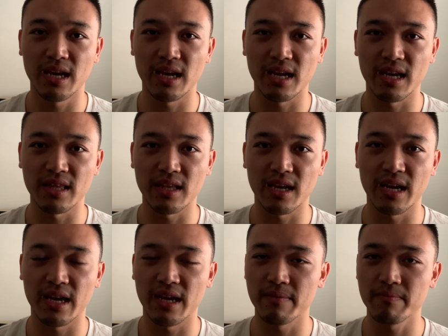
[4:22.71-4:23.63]
and
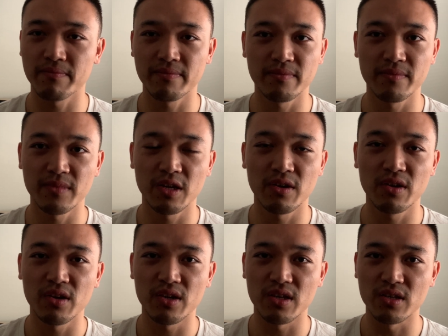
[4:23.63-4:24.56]
then
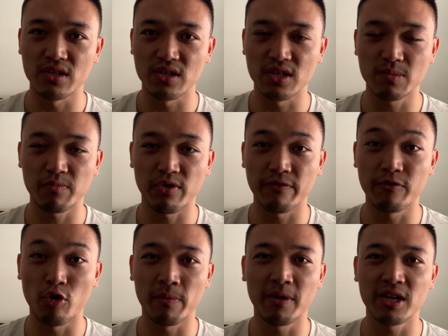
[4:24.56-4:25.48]
you'll just
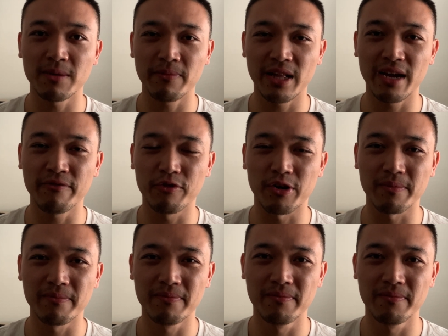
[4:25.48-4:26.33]
perform on the platform.